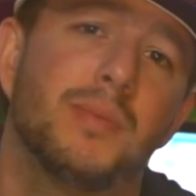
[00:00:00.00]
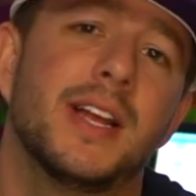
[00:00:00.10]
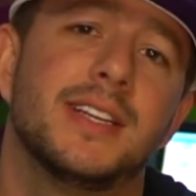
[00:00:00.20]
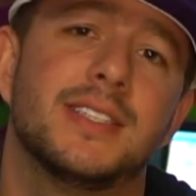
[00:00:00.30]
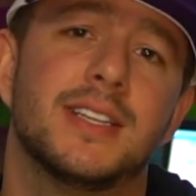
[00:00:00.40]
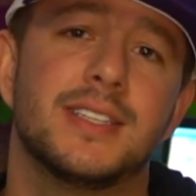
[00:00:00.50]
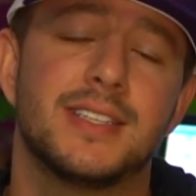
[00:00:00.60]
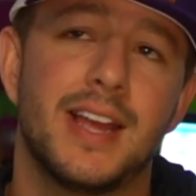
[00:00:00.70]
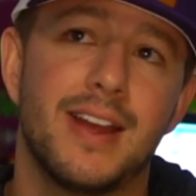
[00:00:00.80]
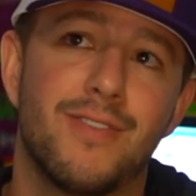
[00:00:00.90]
places.
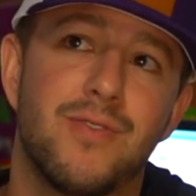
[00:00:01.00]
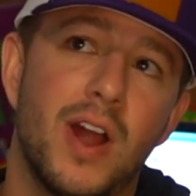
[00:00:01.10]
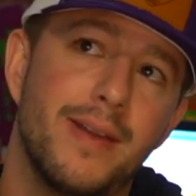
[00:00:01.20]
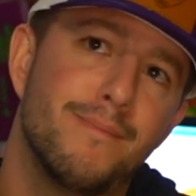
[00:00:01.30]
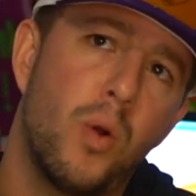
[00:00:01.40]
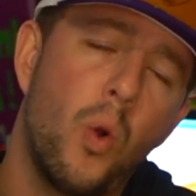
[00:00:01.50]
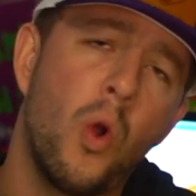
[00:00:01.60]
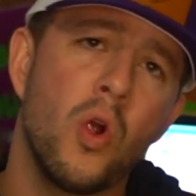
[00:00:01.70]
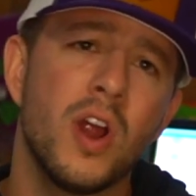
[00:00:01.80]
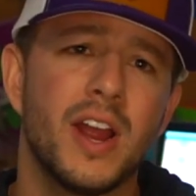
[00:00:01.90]
They have fried
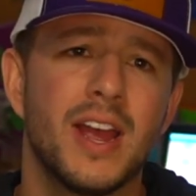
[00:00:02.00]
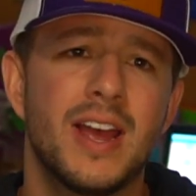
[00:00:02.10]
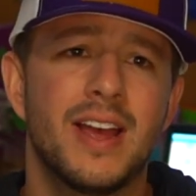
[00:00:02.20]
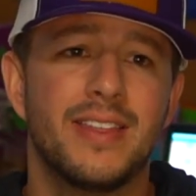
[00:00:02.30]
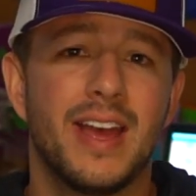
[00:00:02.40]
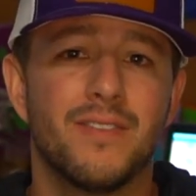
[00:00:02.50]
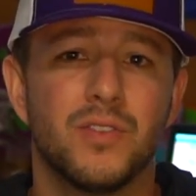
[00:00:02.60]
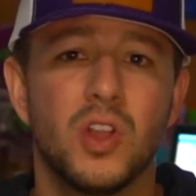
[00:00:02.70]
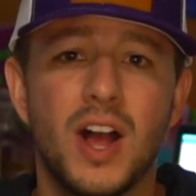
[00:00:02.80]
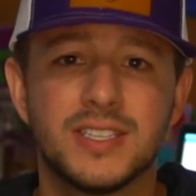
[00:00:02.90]
pork. They have
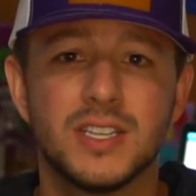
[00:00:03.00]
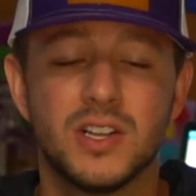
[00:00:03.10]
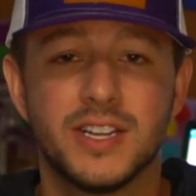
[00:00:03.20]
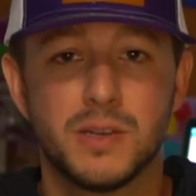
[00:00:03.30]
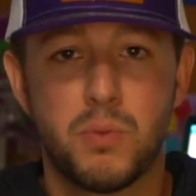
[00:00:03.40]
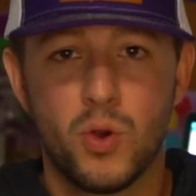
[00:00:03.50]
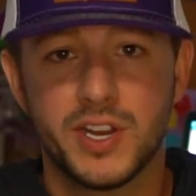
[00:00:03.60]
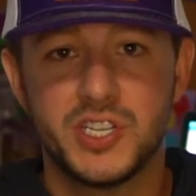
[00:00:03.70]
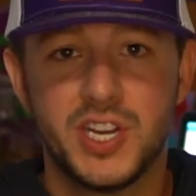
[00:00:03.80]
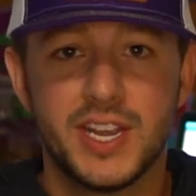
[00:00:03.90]
lots and lots of pork
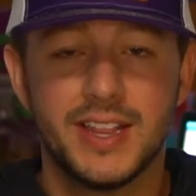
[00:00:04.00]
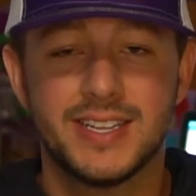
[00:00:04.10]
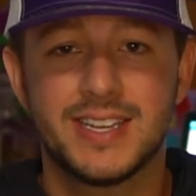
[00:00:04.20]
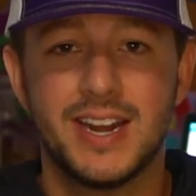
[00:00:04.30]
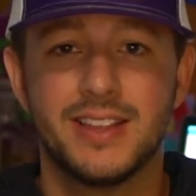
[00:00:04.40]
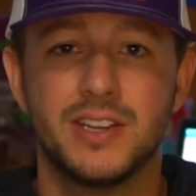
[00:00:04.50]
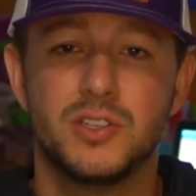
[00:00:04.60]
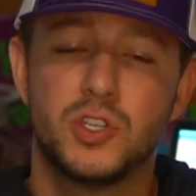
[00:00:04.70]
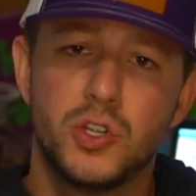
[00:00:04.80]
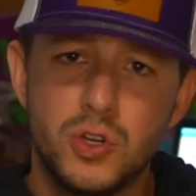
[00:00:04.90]
and chicken. That's kind of the
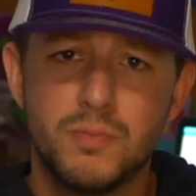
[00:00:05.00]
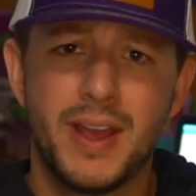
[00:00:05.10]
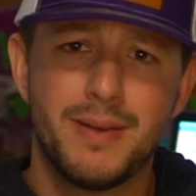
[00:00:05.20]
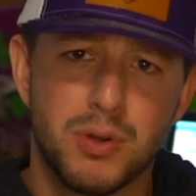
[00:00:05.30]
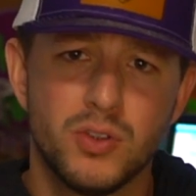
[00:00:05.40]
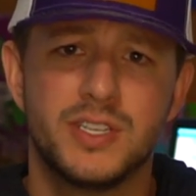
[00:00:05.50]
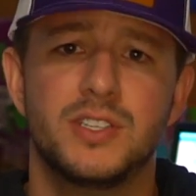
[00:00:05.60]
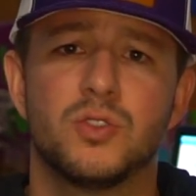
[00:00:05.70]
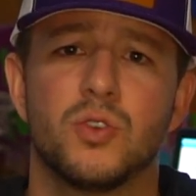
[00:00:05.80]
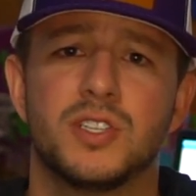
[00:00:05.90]
two main
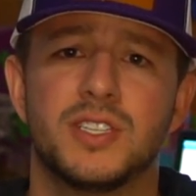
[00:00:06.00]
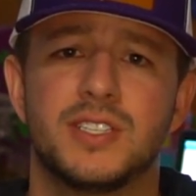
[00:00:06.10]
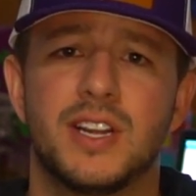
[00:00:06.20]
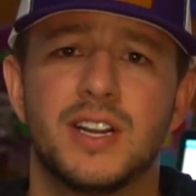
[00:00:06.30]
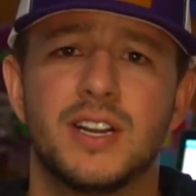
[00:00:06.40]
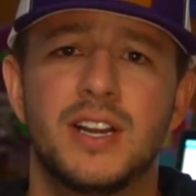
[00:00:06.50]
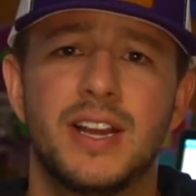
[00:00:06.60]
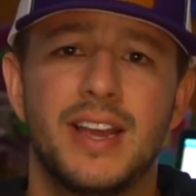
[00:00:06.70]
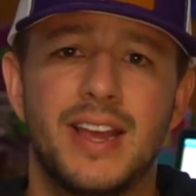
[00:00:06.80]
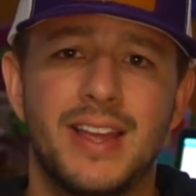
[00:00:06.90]
protein sources there
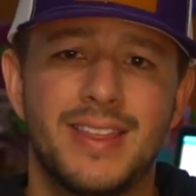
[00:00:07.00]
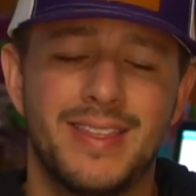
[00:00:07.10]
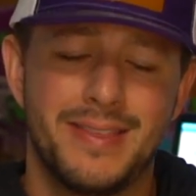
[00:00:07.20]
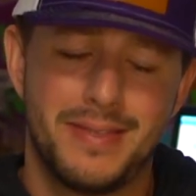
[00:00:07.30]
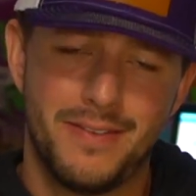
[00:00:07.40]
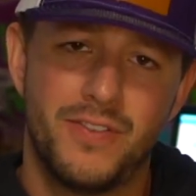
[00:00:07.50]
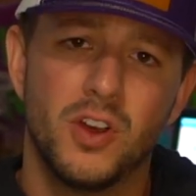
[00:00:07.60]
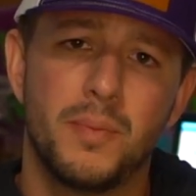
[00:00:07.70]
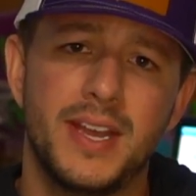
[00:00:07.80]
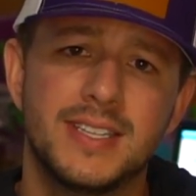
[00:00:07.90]
in the
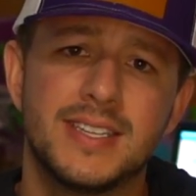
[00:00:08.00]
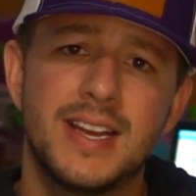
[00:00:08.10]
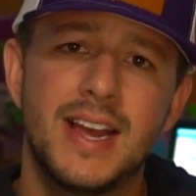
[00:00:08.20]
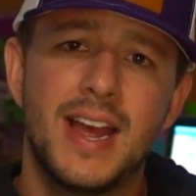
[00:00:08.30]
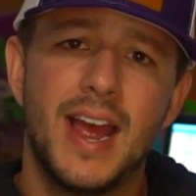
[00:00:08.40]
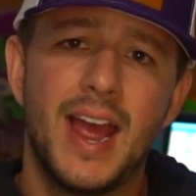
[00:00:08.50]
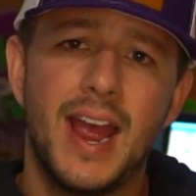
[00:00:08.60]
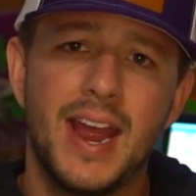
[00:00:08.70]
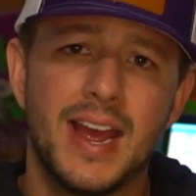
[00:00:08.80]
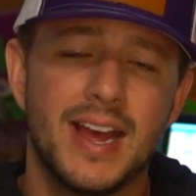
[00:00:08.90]
Philippines.
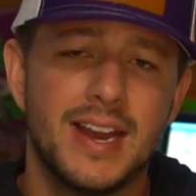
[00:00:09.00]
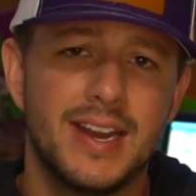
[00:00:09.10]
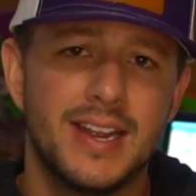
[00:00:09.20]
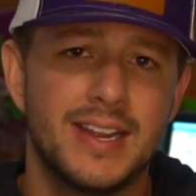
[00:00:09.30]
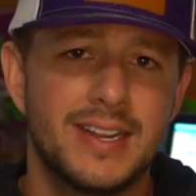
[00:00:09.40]
And